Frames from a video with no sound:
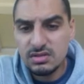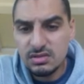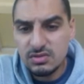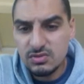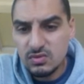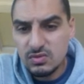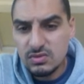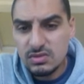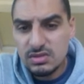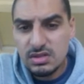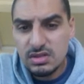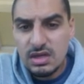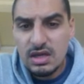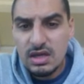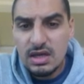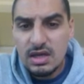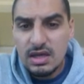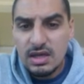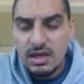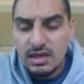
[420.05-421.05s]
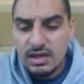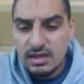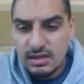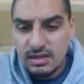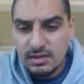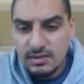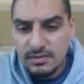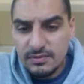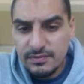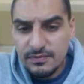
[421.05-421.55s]
rules
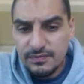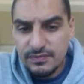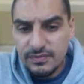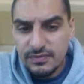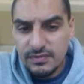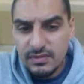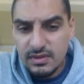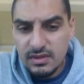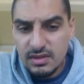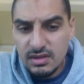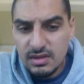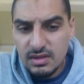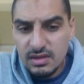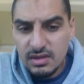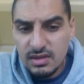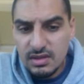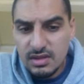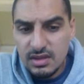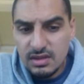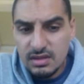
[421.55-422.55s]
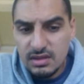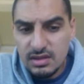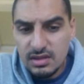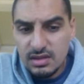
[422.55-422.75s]
um, that